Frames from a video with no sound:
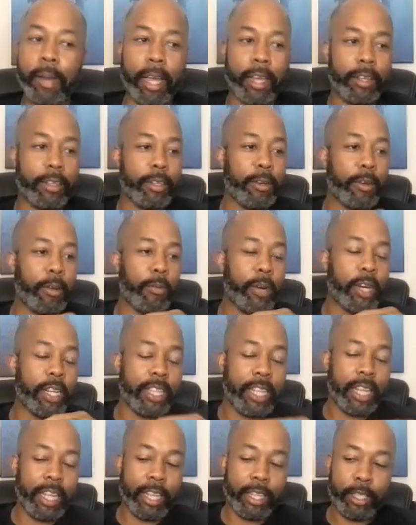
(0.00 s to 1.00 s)
Like, what
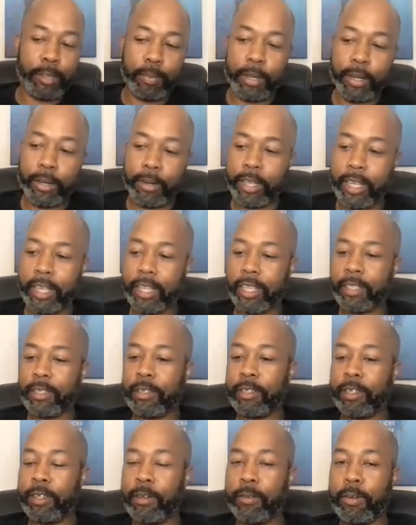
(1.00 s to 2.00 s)
did they
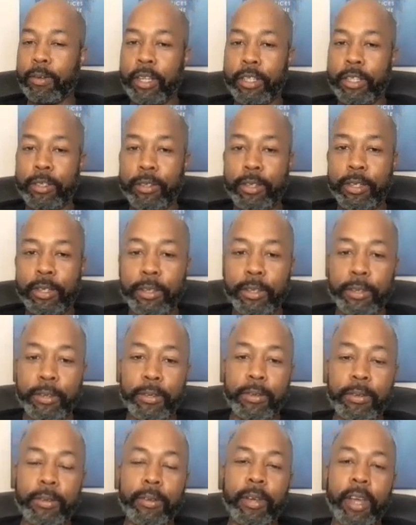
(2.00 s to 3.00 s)
experience? What did you
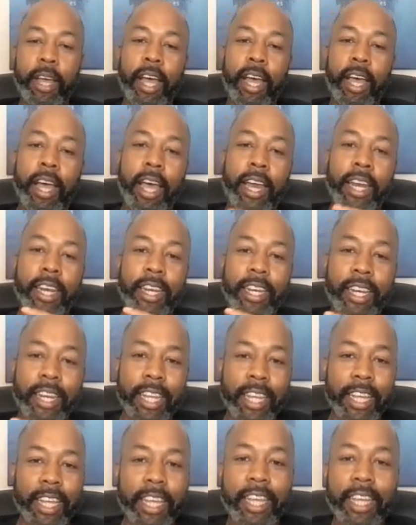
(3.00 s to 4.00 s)
do? How did it
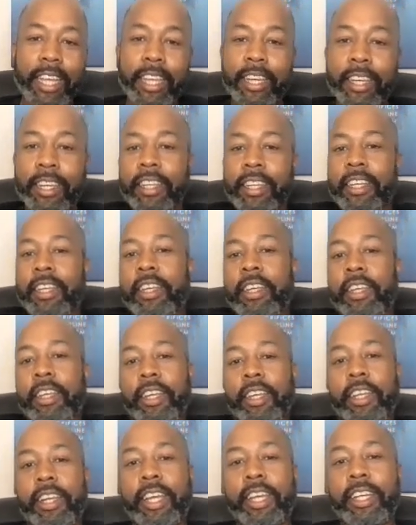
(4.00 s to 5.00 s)
end?
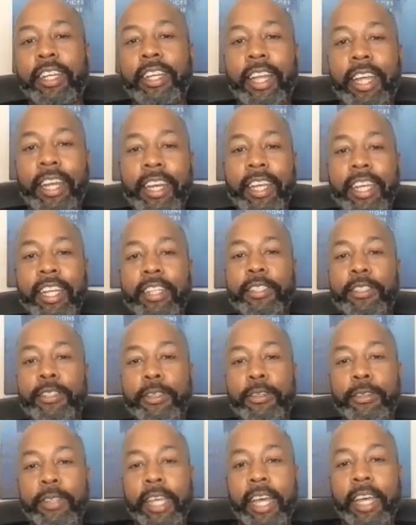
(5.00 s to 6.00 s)
Like lead us
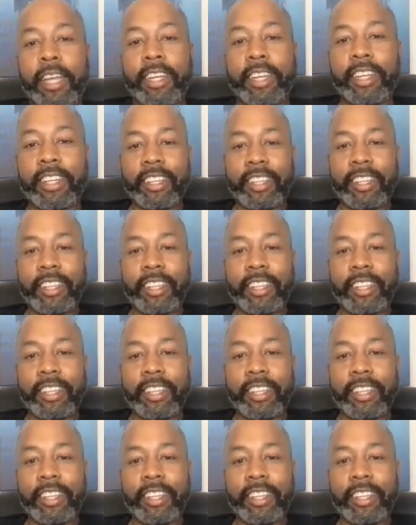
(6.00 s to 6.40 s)
through that.